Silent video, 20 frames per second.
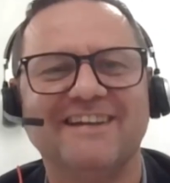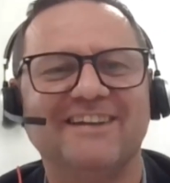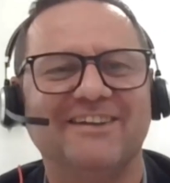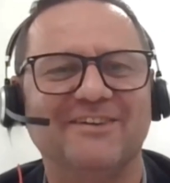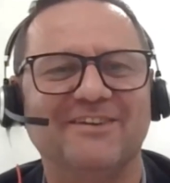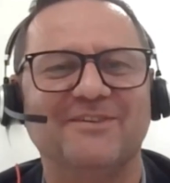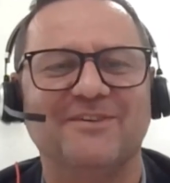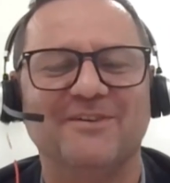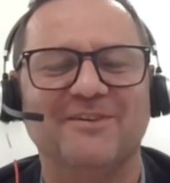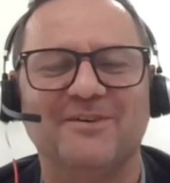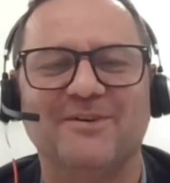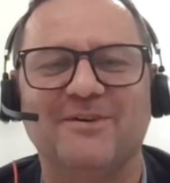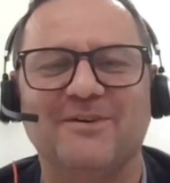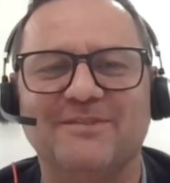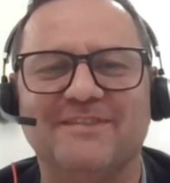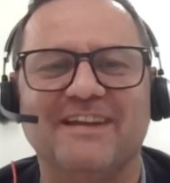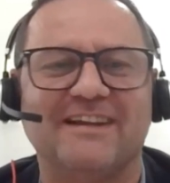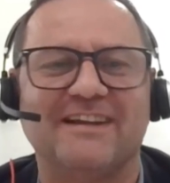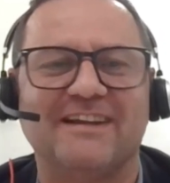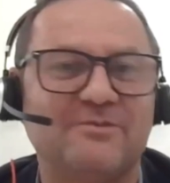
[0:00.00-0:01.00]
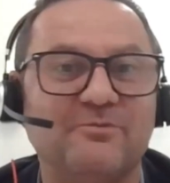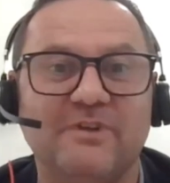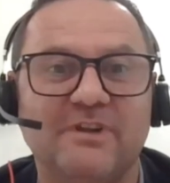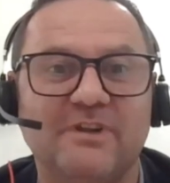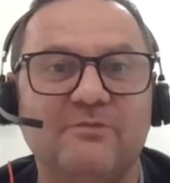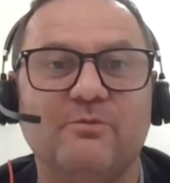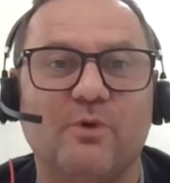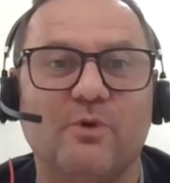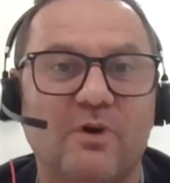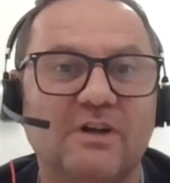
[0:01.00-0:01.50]
that
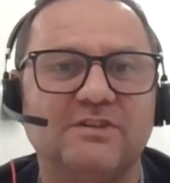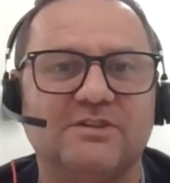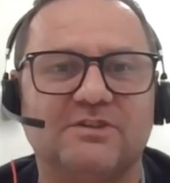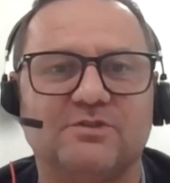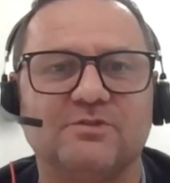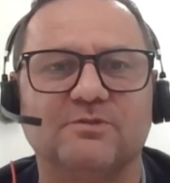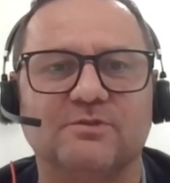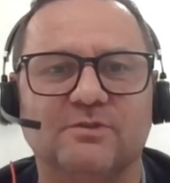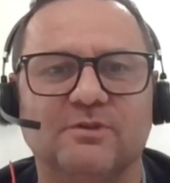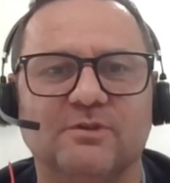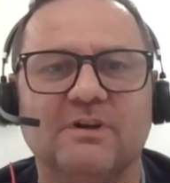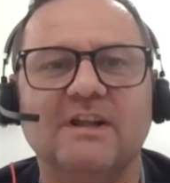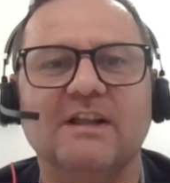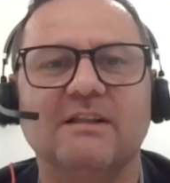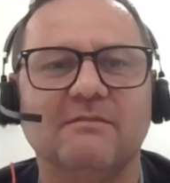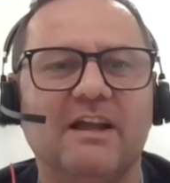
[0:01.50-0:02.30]
we want to